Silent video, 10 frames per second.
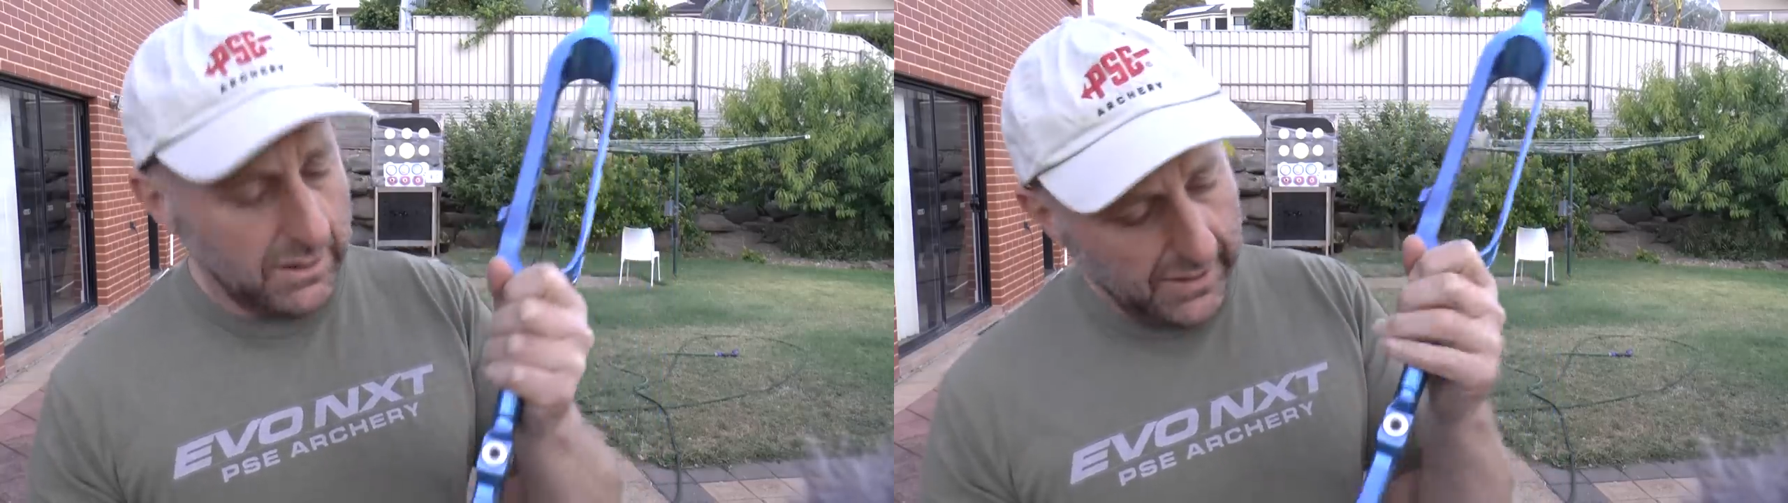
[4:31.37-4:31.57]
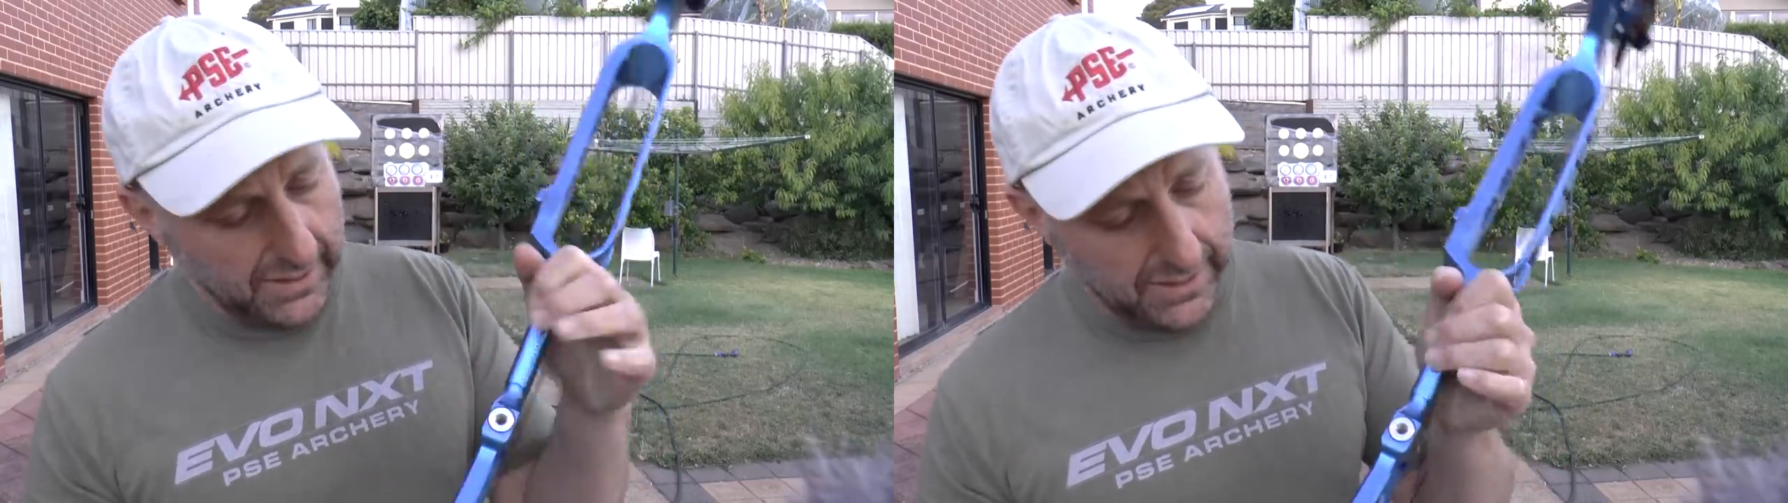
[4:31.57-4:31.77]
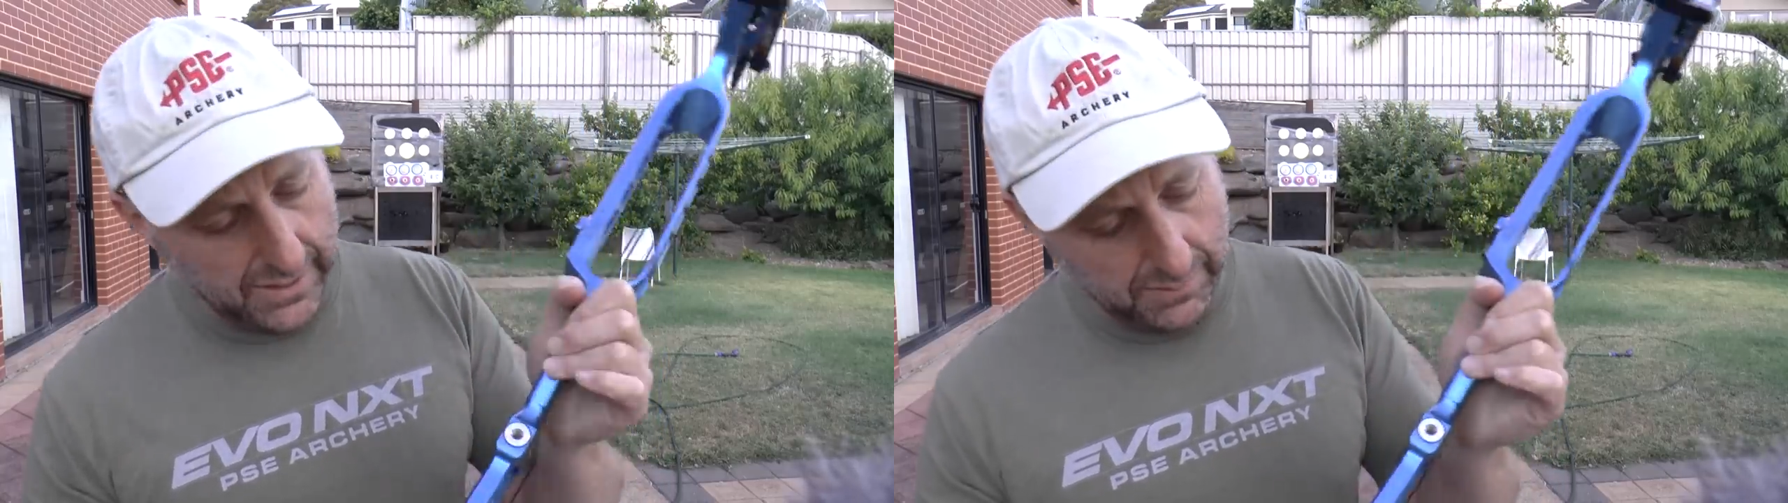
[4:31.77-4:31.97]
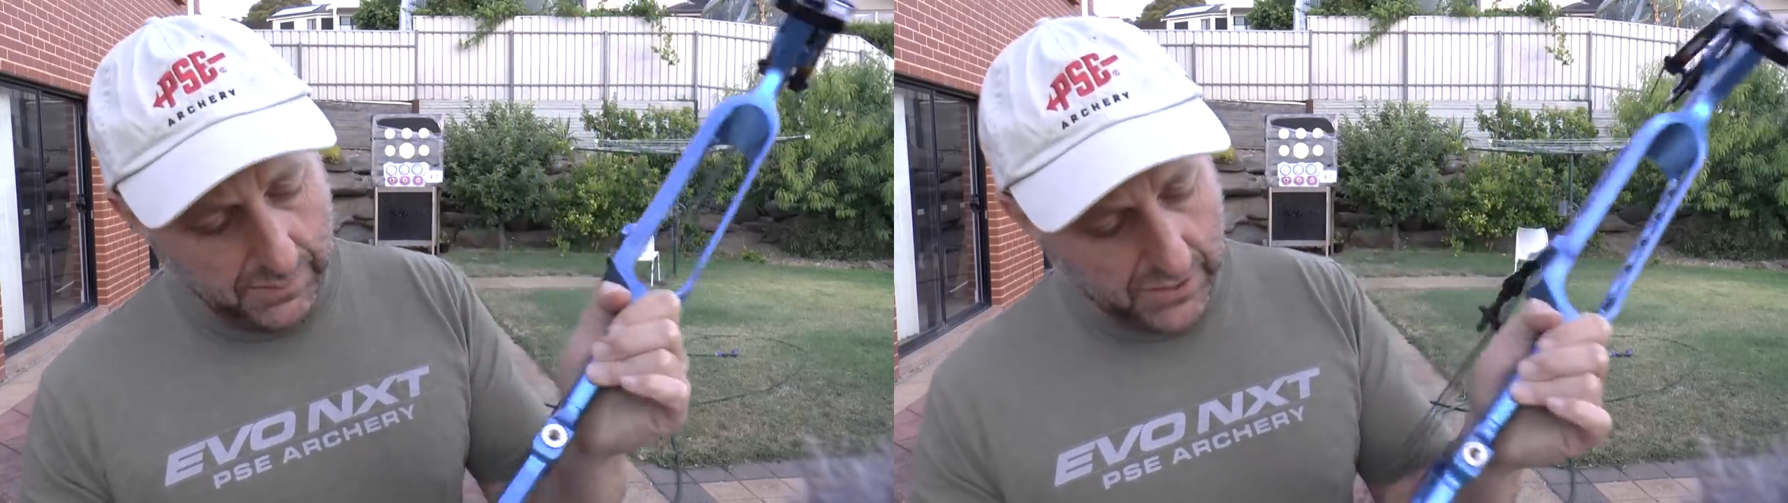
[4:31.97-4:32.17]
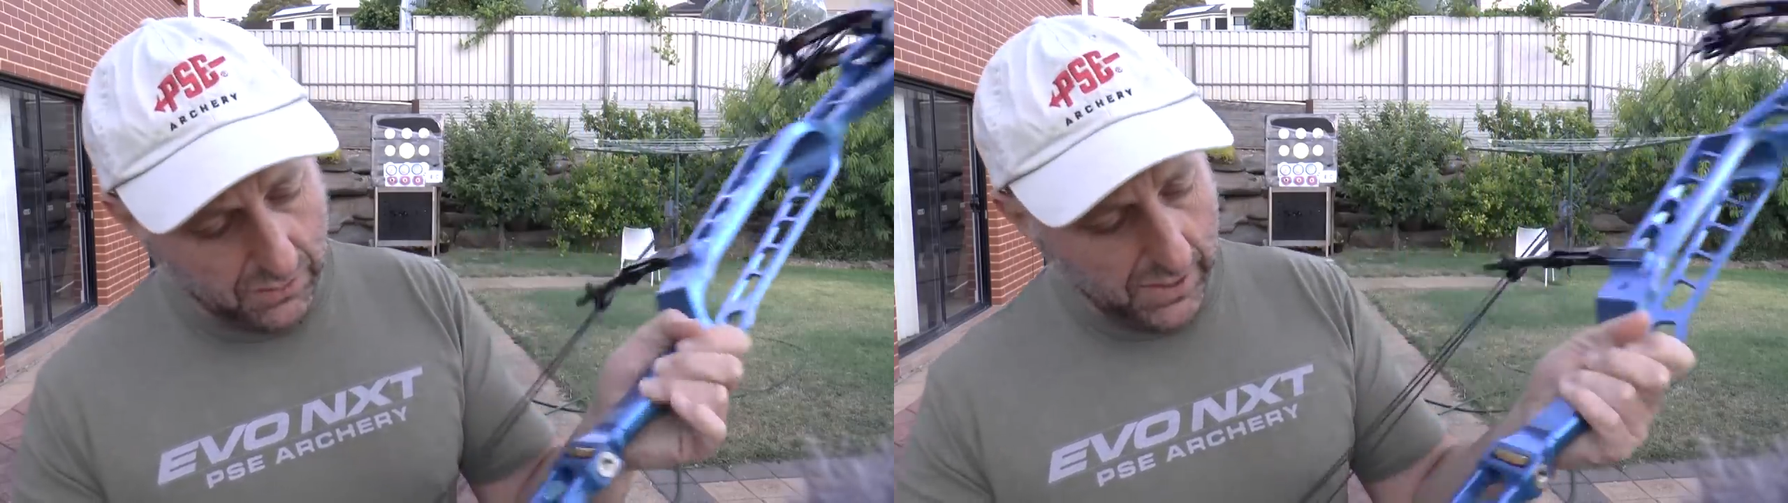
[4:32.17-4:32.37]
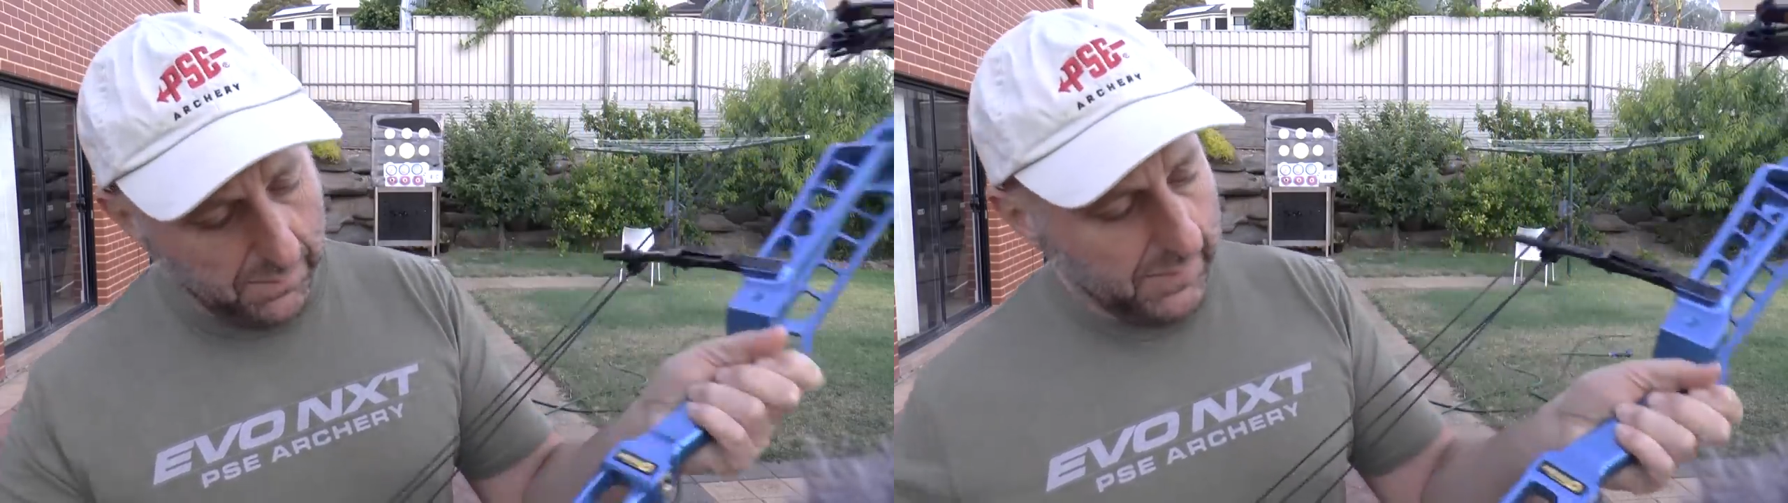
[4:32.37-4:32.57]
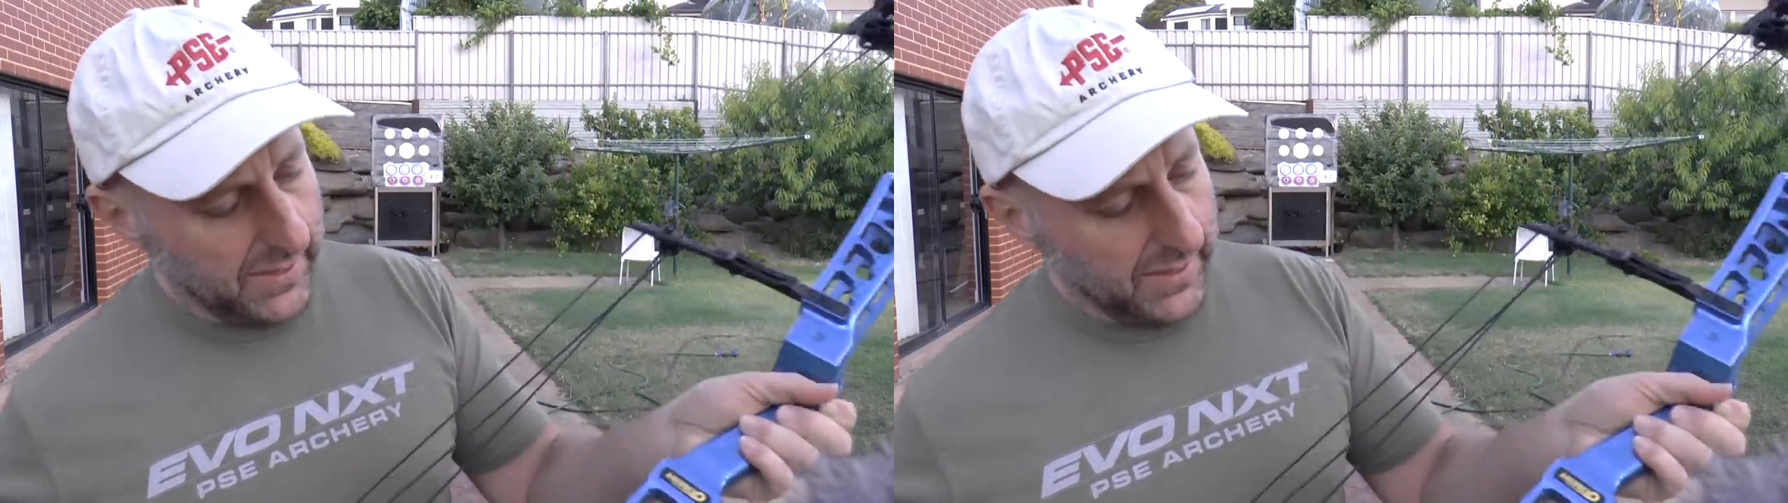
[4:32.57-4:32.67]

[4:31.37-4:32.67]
um, the grip.